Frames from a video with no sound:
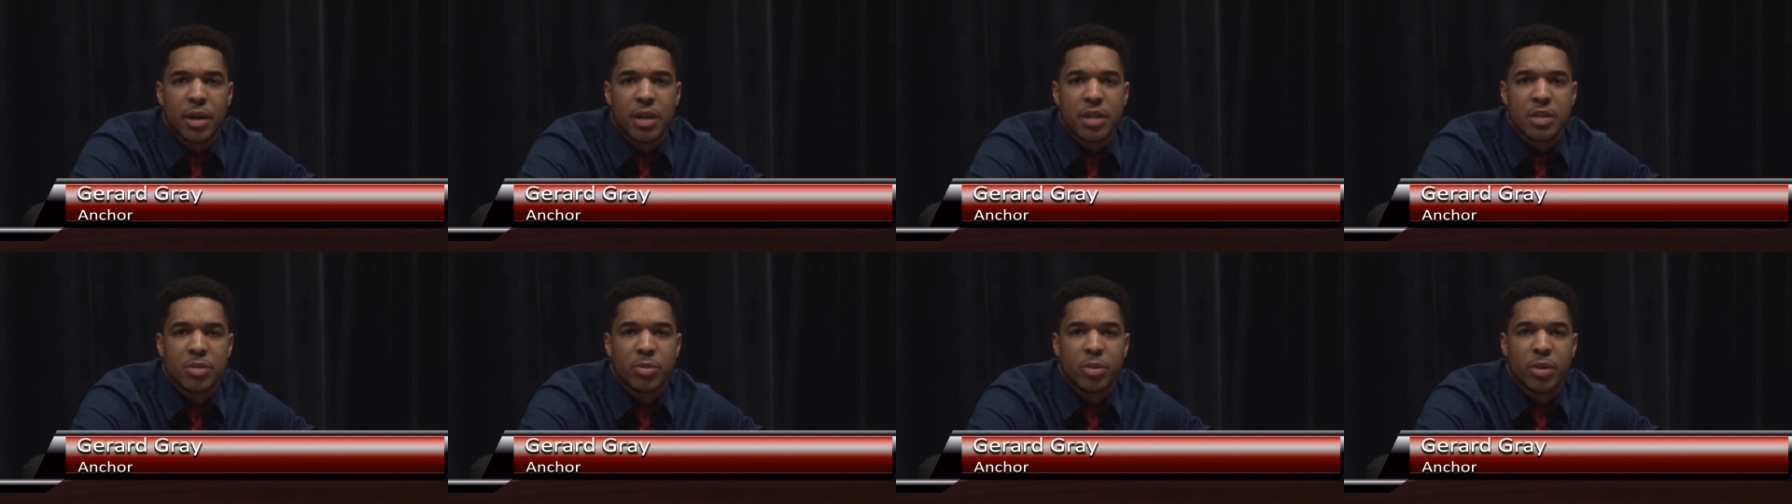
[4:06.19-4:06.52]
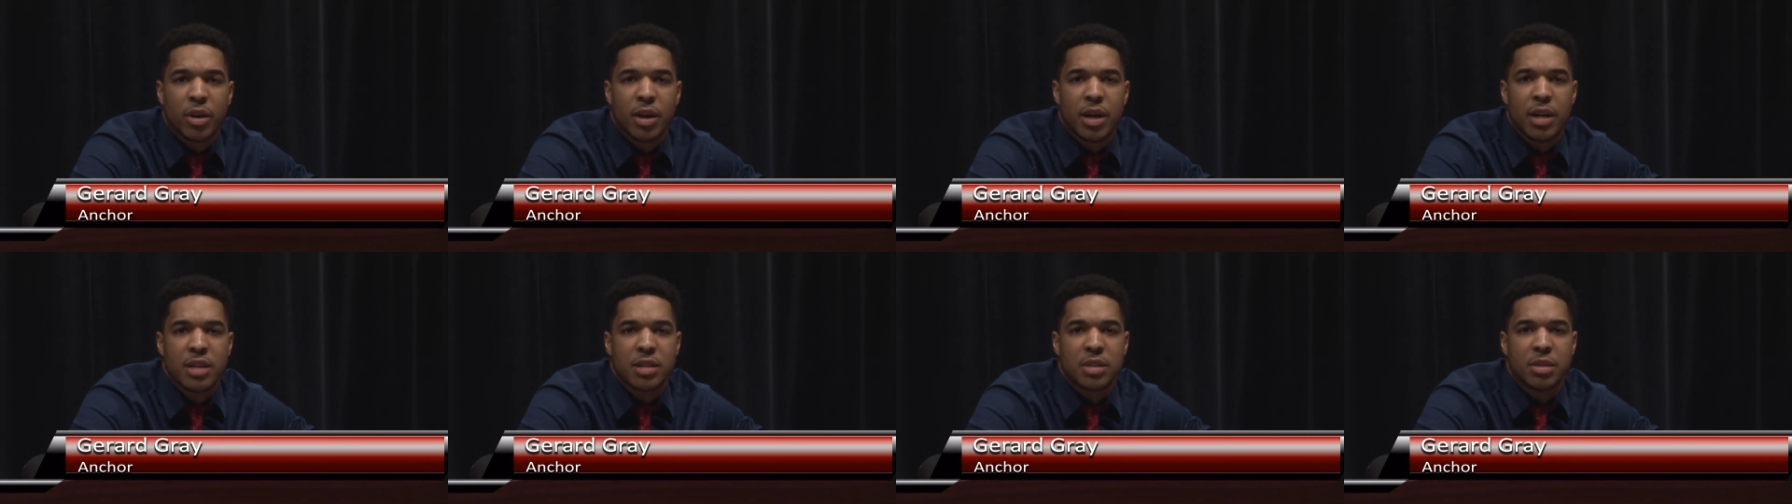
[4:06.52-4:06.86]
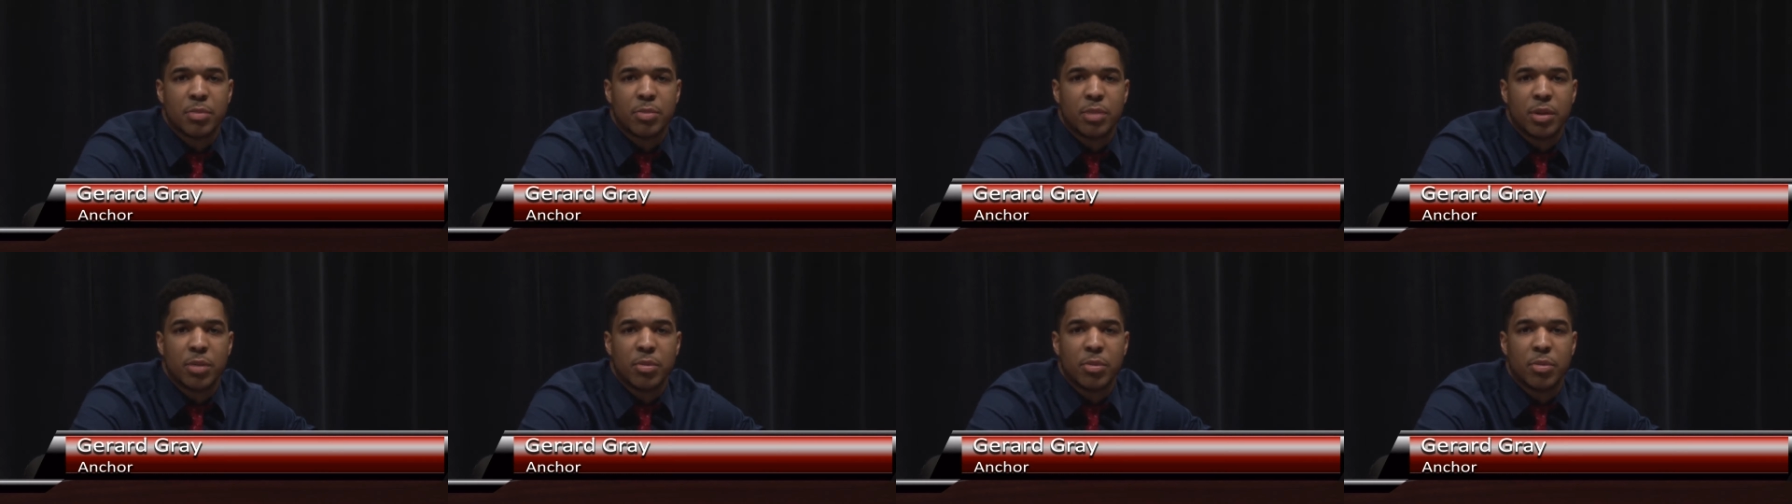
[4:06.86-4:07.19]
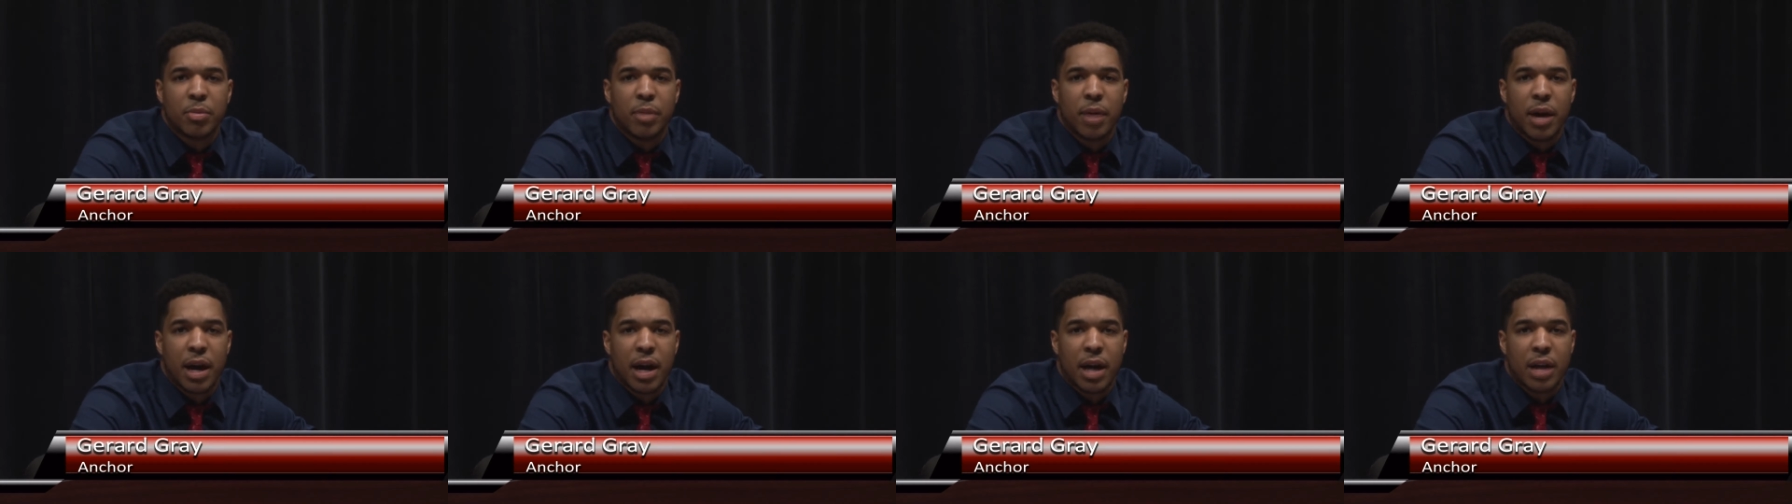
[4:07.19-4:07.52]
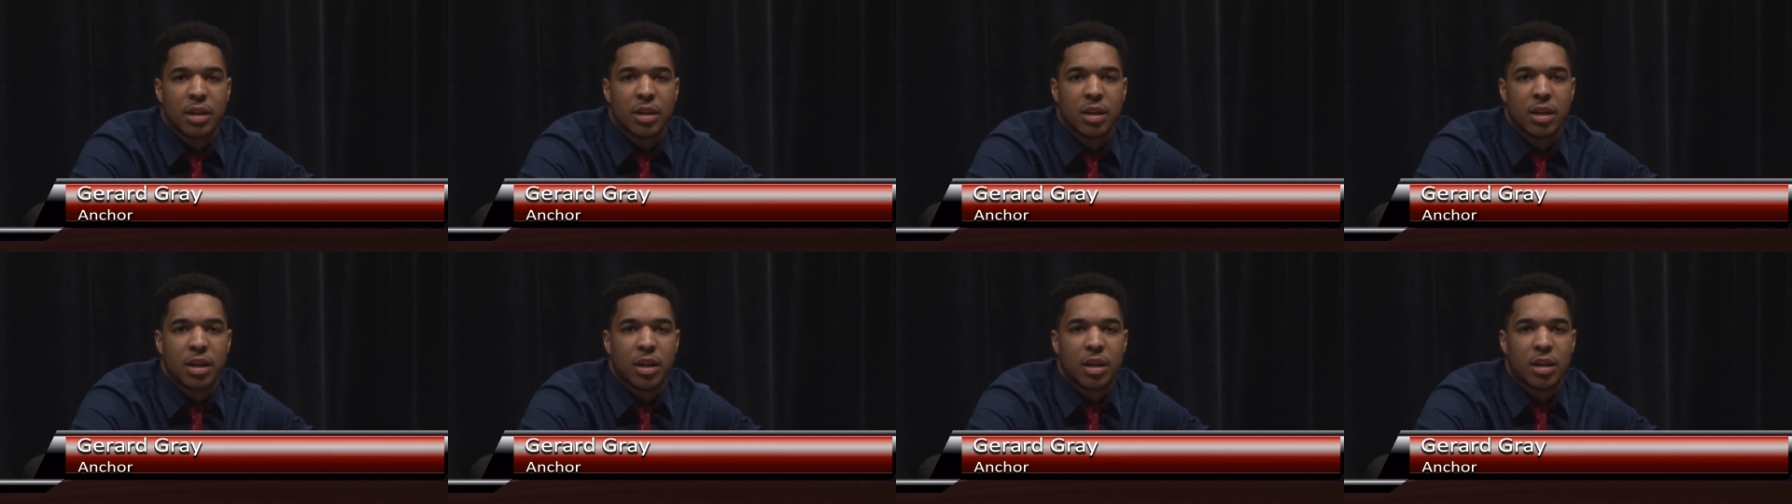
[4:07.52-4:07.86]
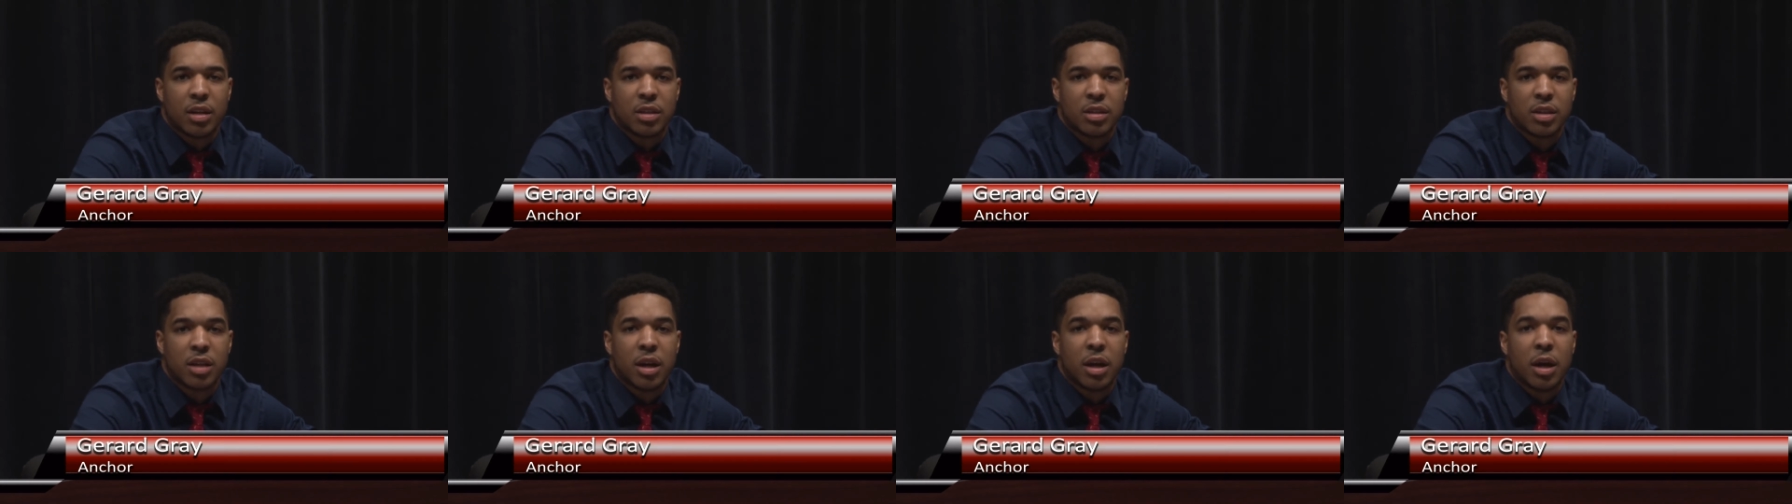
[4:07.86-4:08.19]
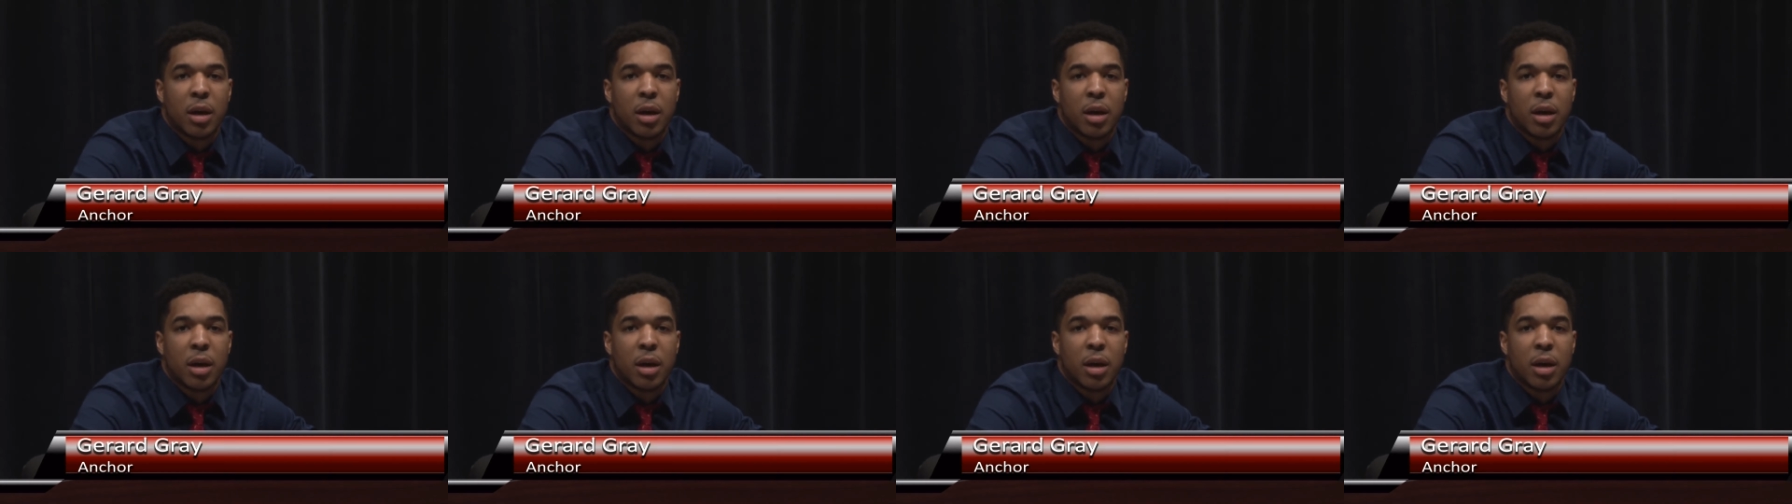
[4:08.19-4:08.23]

as well as the people behind the guns.